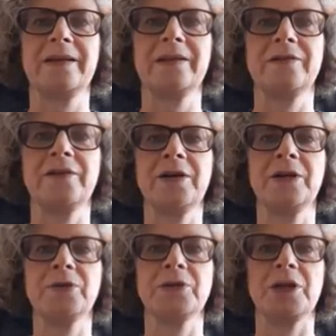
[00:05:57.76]
The
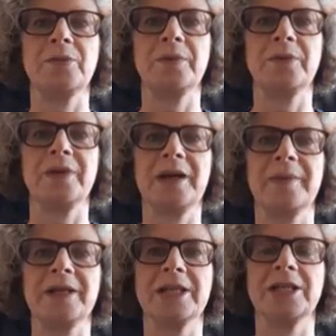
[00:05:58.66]
final audiobook
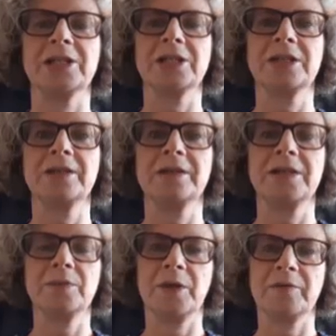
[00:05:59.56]
recommendation
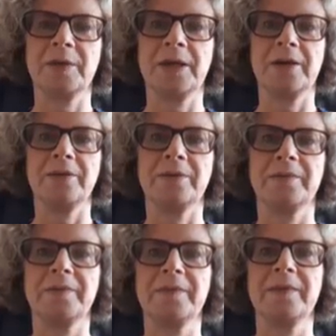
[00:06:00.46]
is one of my own,
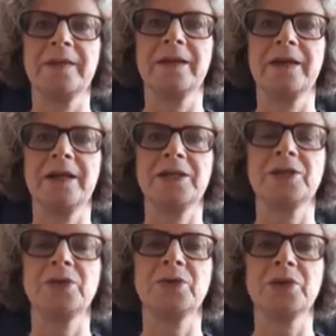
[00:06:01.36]
and it's
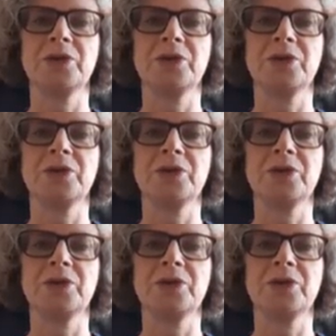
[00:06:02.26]
called